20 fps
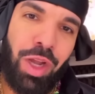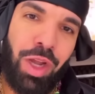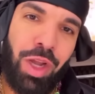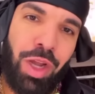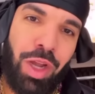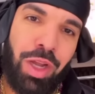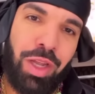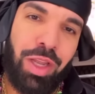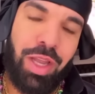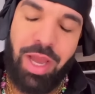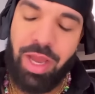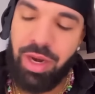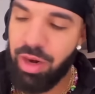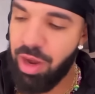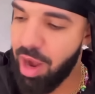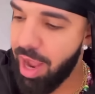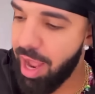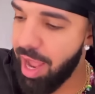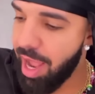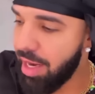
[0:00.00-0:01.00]
Yeah, no, I
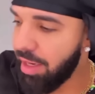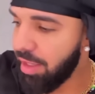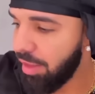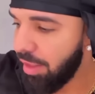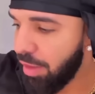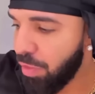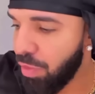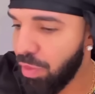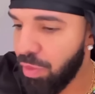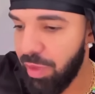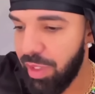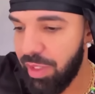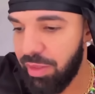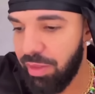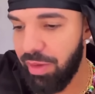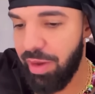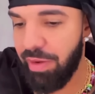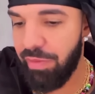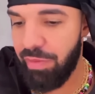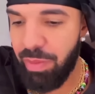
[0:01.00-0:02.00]
had to link with Wizzle.
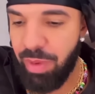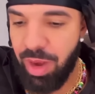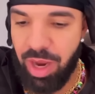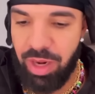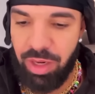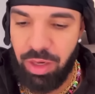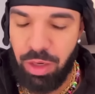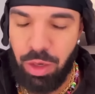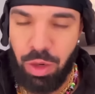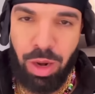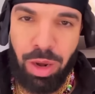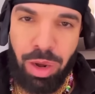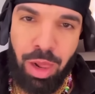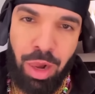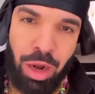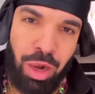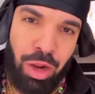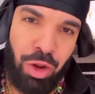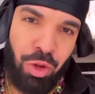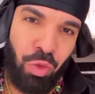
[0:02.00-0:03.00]

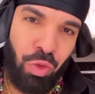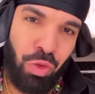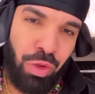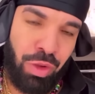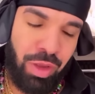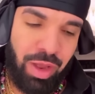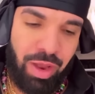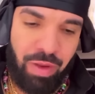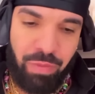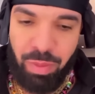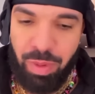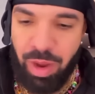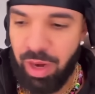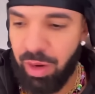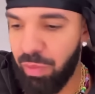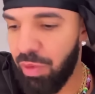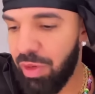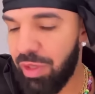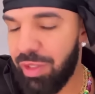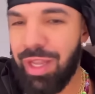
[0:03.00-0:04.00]
Everybody
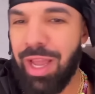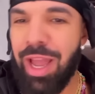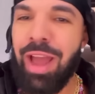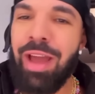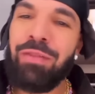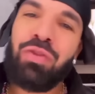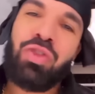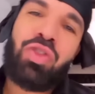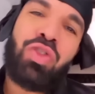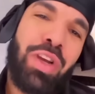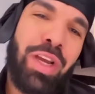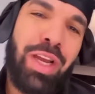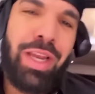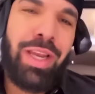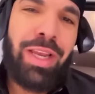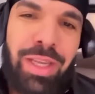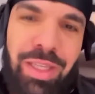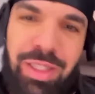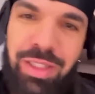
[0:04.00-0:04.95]
wants to have drinks,